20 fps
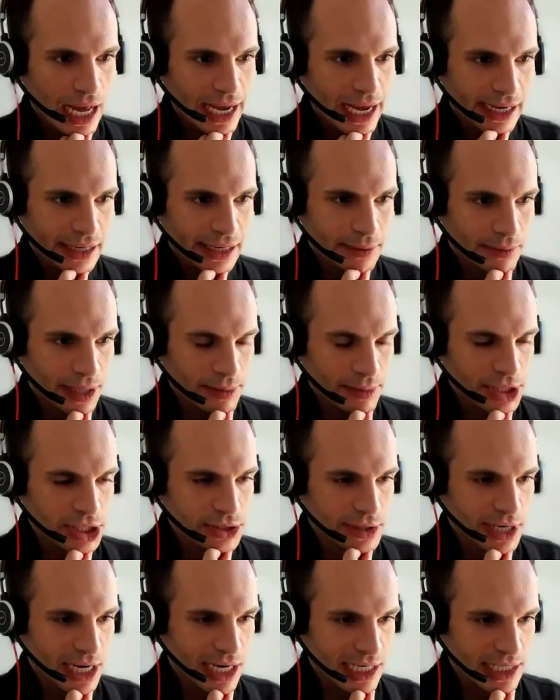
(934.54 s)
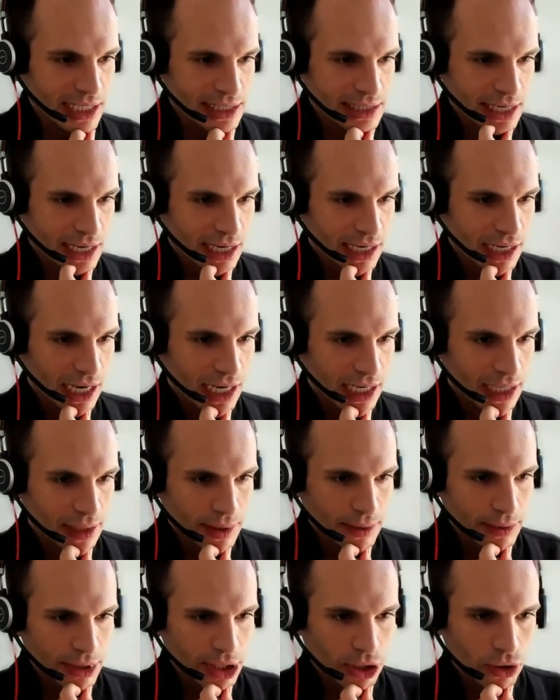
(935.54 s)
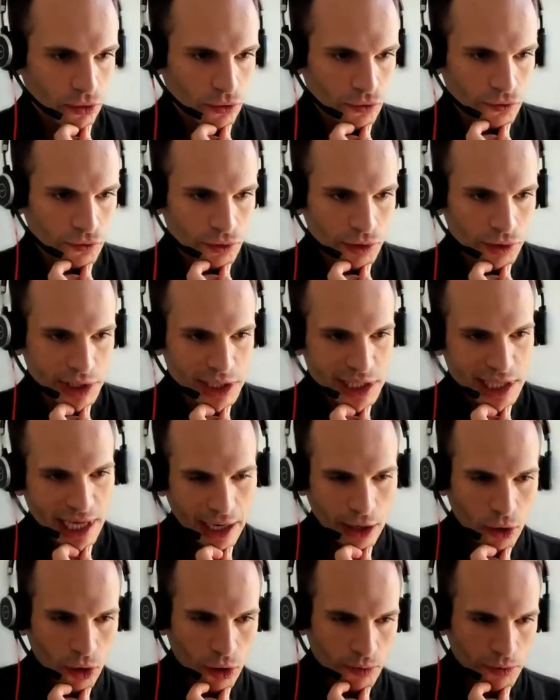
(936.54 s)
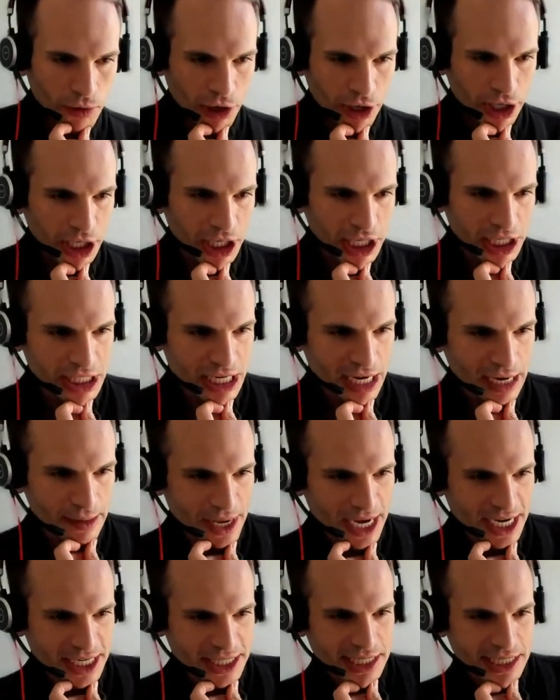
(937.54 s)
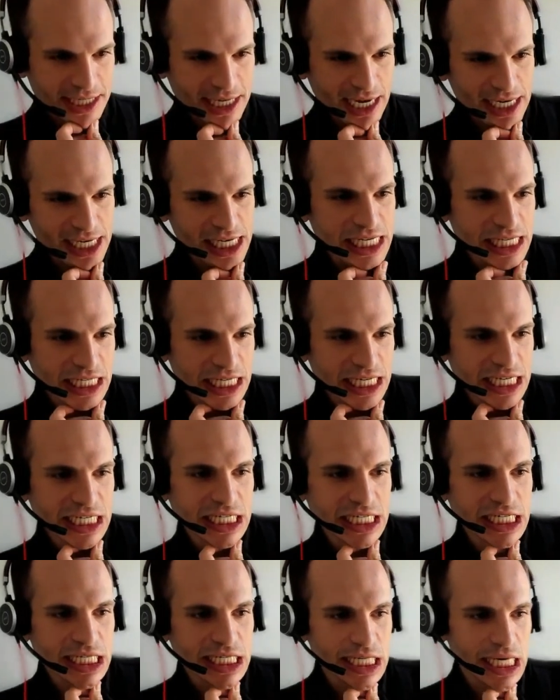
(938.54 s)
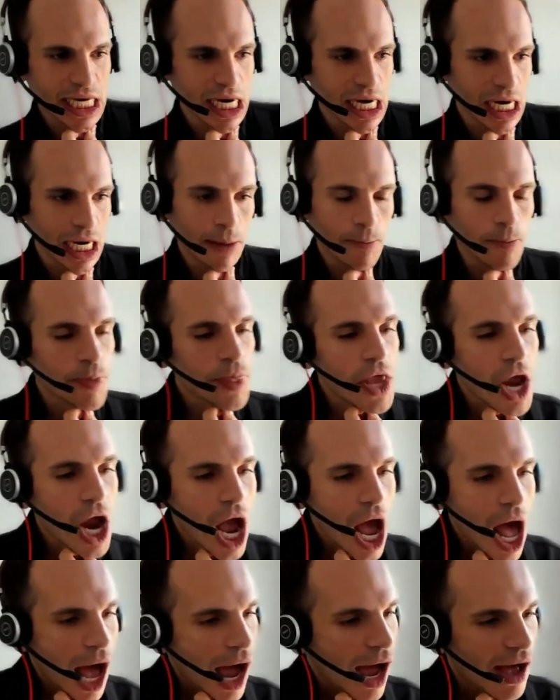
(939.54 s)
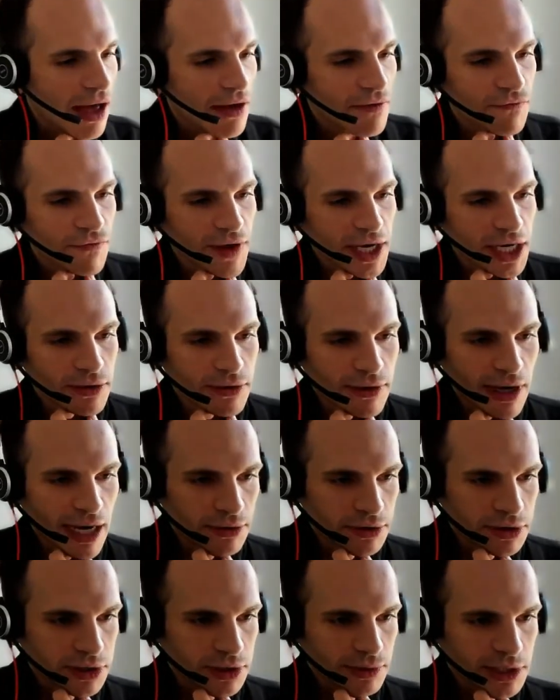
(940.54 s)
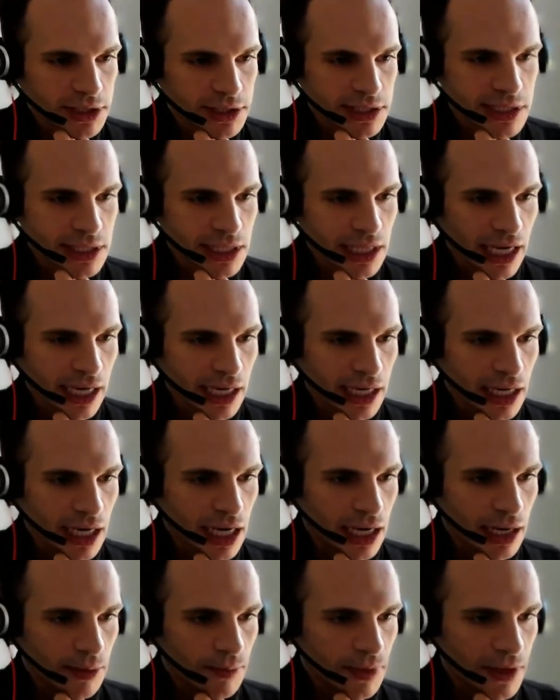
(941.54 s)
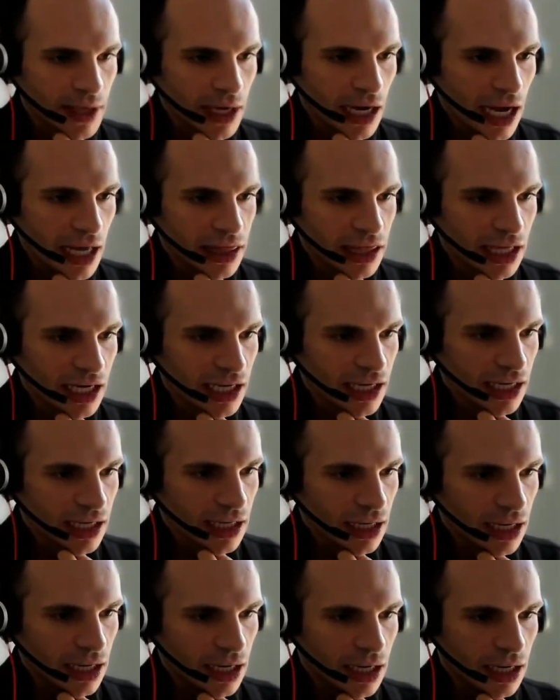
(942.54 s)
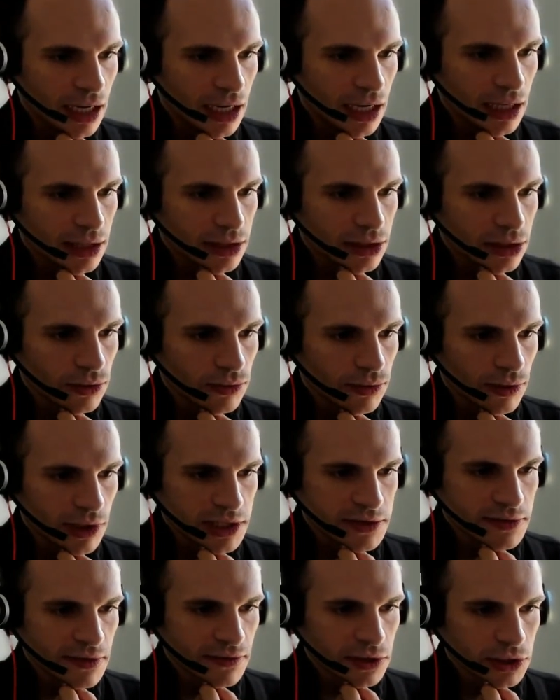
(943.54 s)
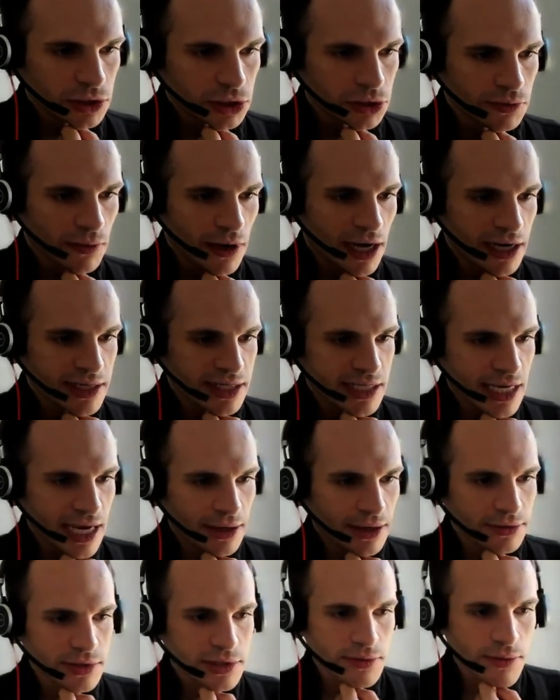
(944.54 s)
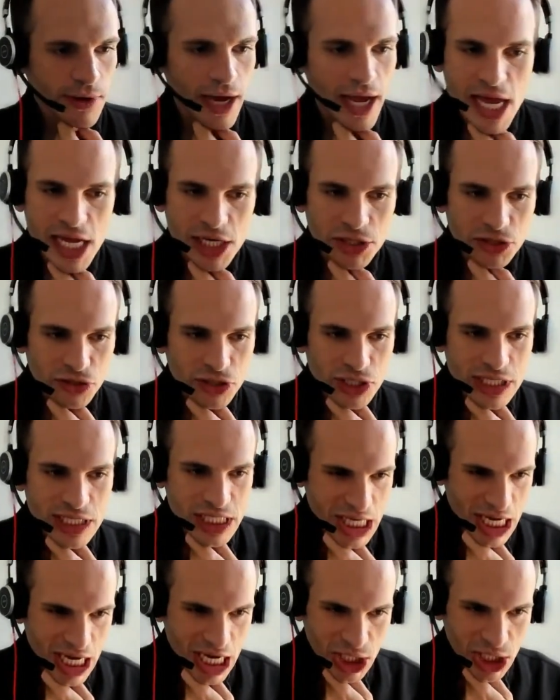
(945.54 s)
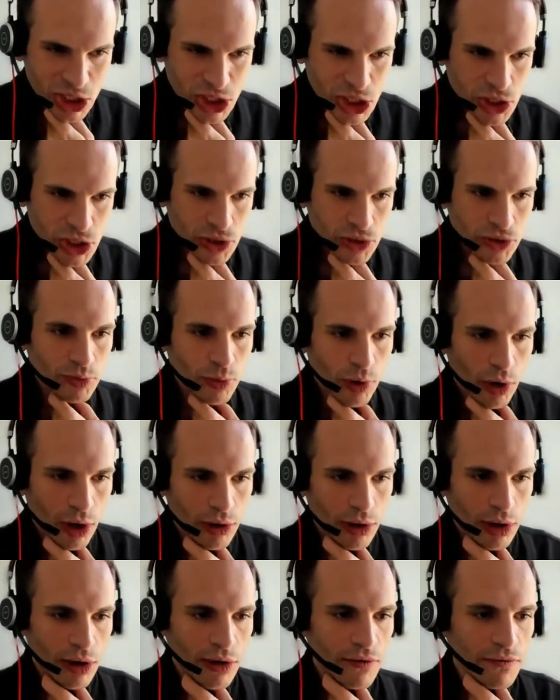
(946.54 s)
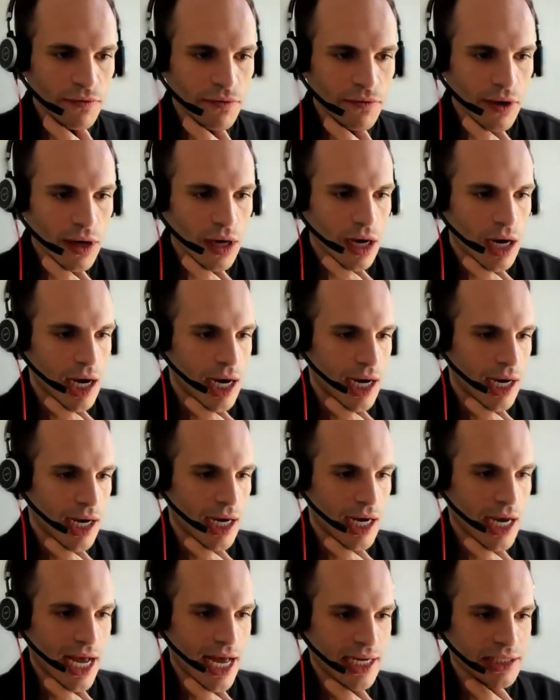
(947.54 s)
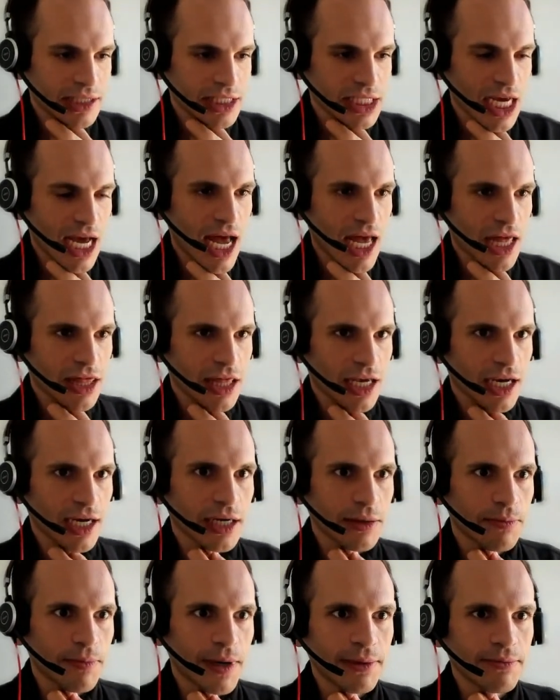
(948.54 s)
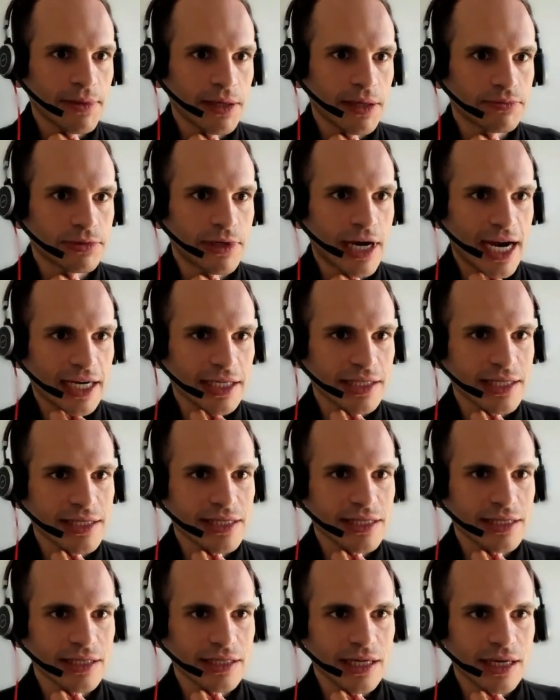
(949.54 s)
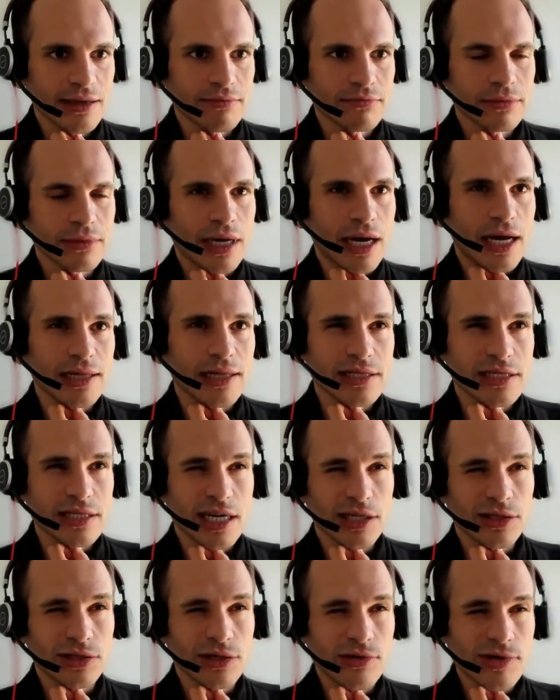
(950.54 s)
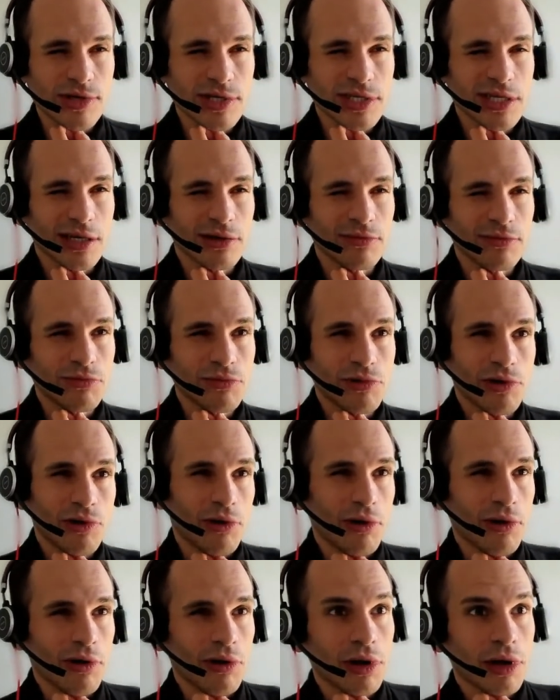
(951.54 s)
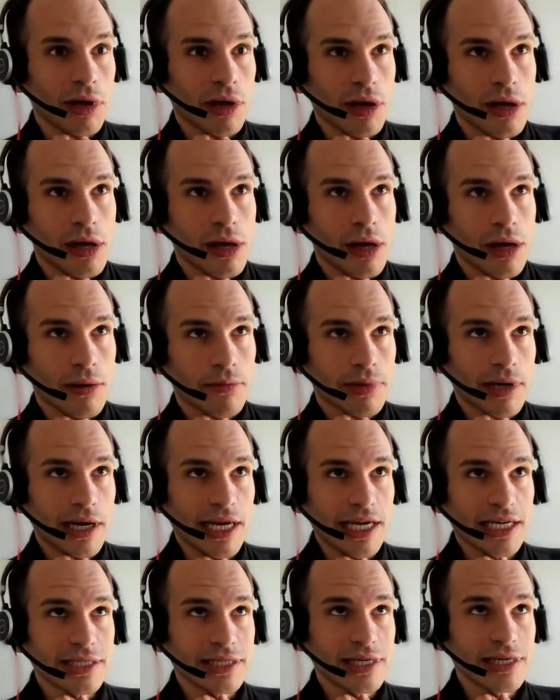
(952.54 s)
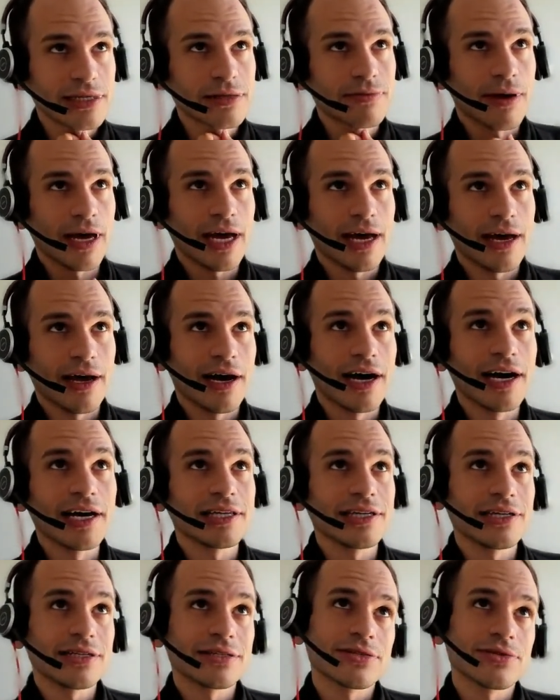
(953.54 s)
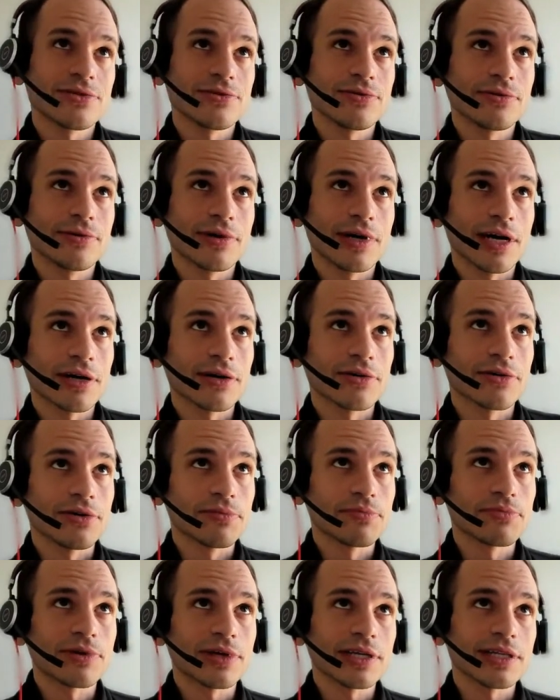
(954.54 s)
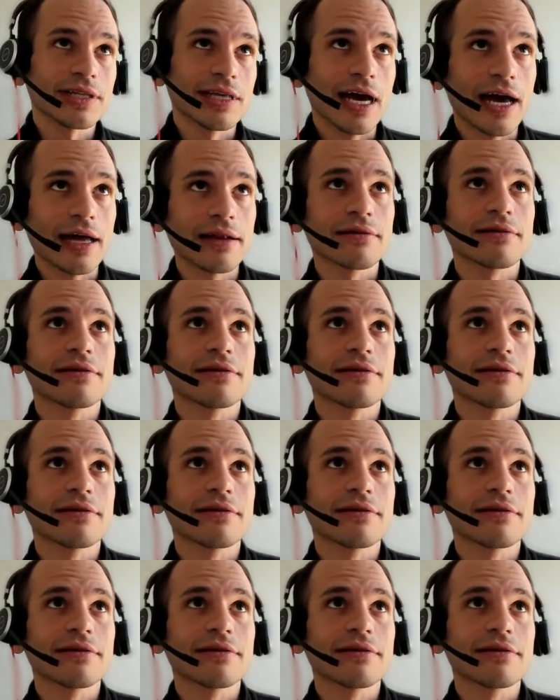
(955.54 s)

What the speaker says: can maybe do that as I can maybe go through as like a homeworky type exercise and figure out the ones they I think the ones with the schwa sounds were interesting to do more of. And I think by me practicing them, I'll start noticing more places where I need to incorporate that.